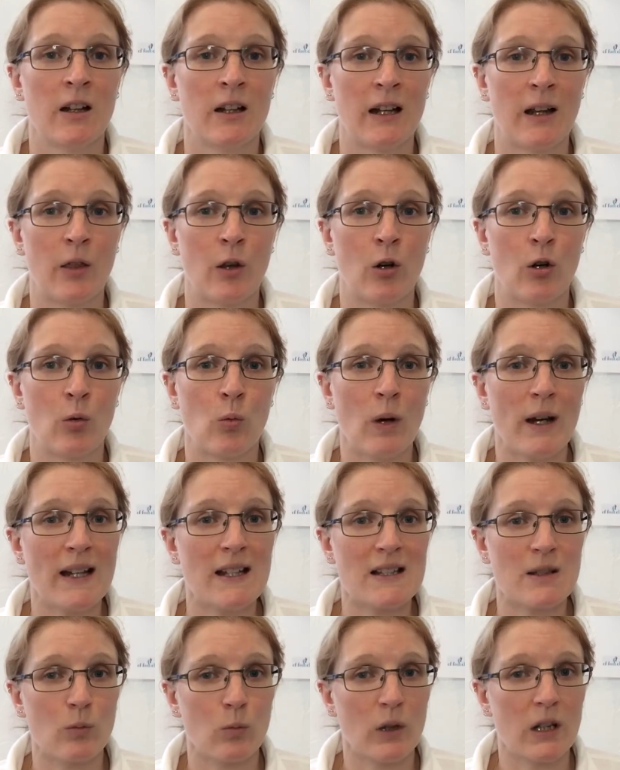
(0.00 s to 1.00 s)
Now, there are
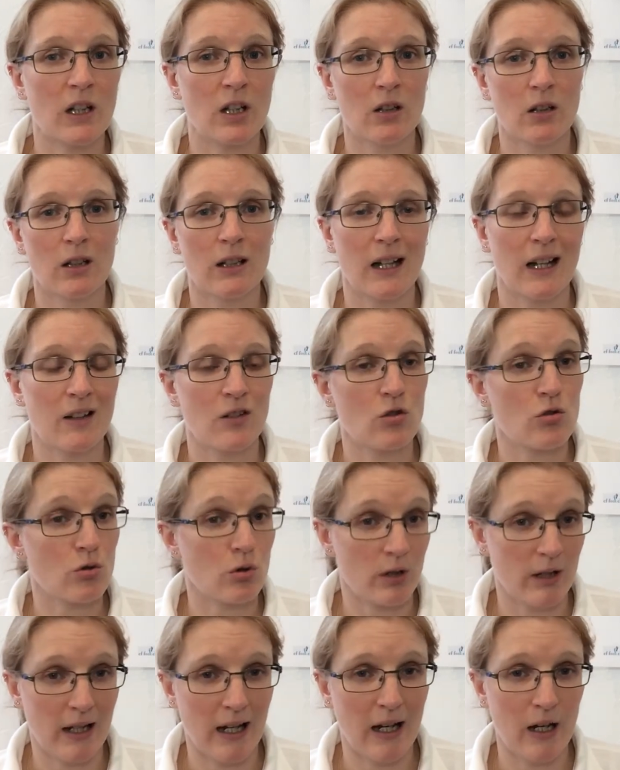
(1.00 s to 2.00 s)
ways that we can look at to
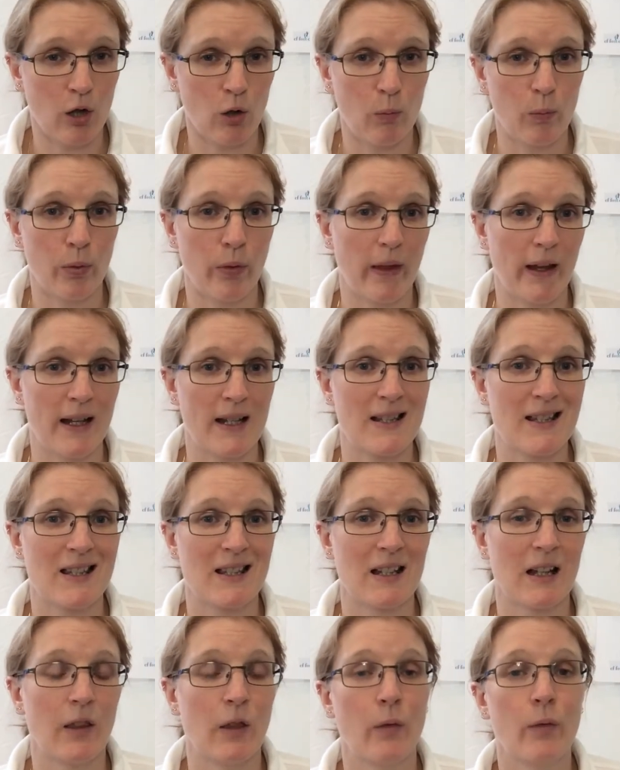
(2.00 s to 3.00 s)
try and help this,
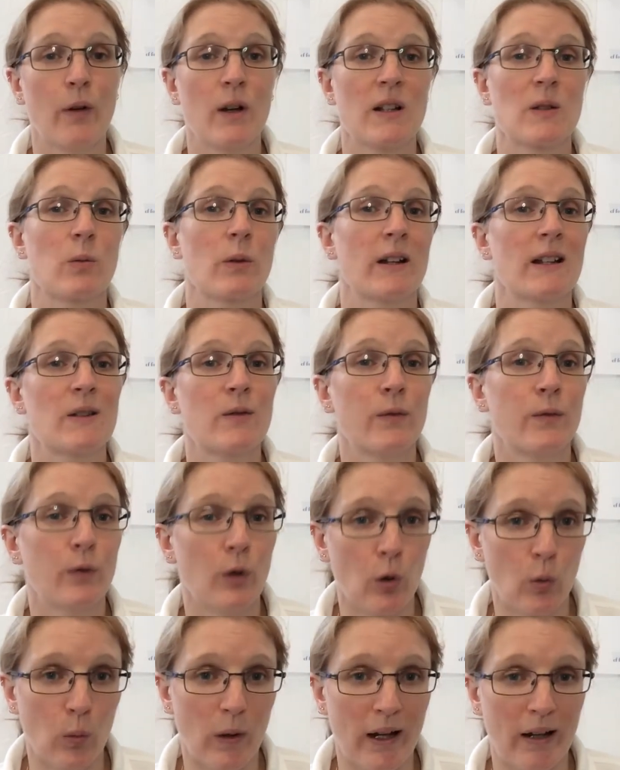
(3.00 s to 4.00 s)
and the first one is
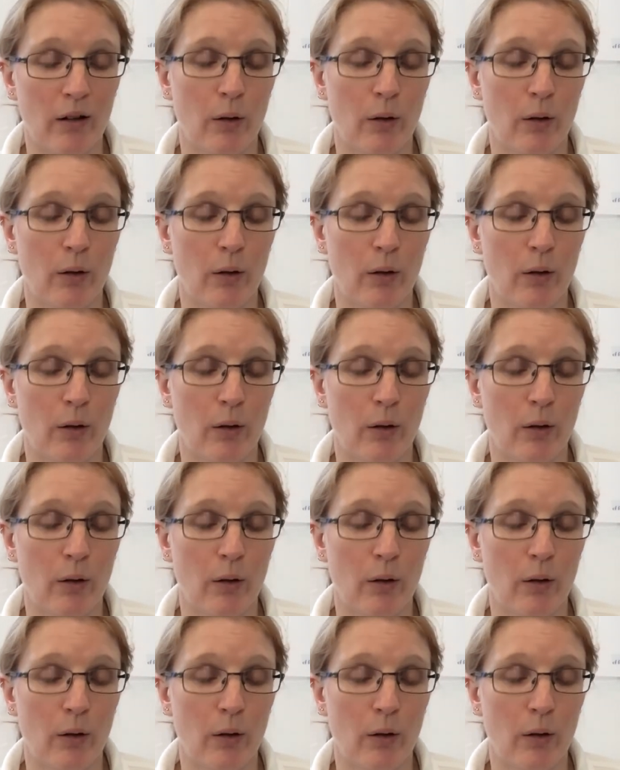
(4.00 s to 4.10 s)
footwear,